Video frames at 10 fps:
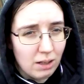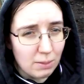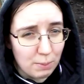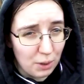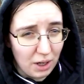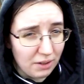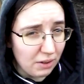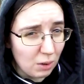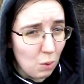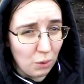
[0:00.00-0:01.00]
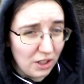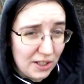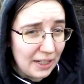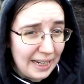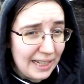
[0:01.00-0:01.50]
to put under the corners
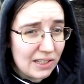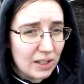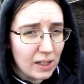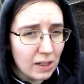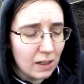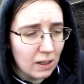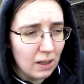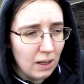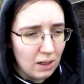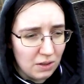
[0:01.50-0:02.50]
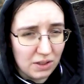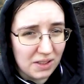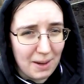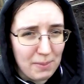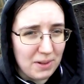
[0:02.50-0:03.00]
at least. Just
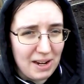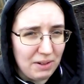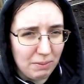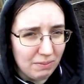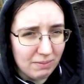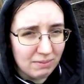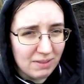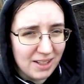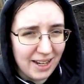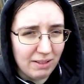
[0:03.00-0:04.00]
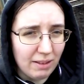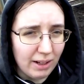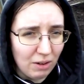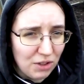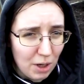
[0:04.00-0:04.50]
stamp them down and settle the
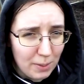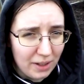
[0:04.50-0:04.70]
thing on top.